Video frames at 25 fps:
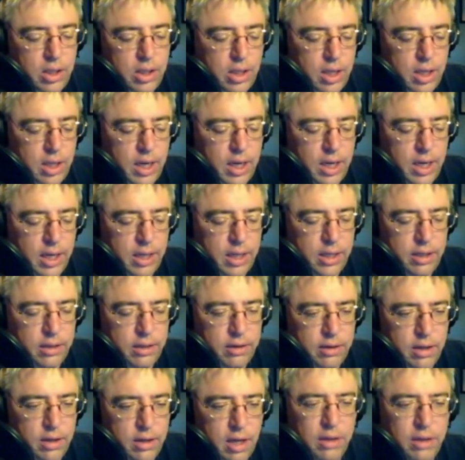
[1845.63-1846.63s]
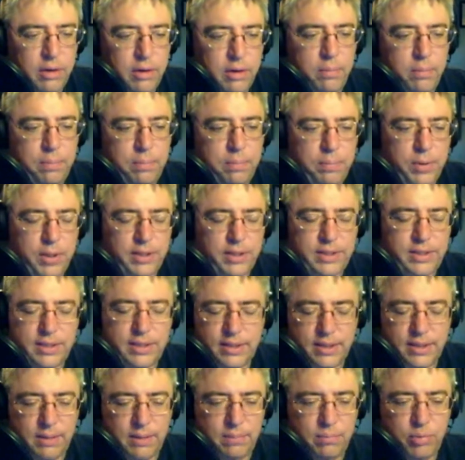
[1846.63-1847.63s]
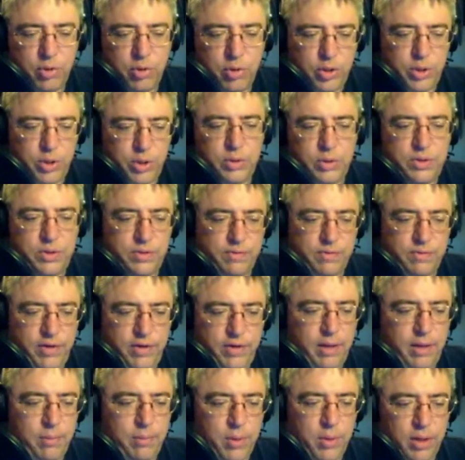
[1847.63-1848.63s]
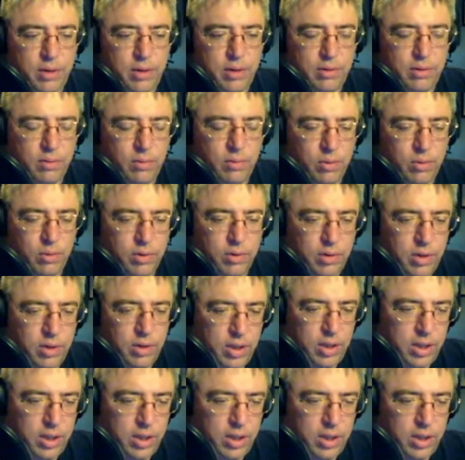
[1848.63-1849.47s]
And other places that produce VMware or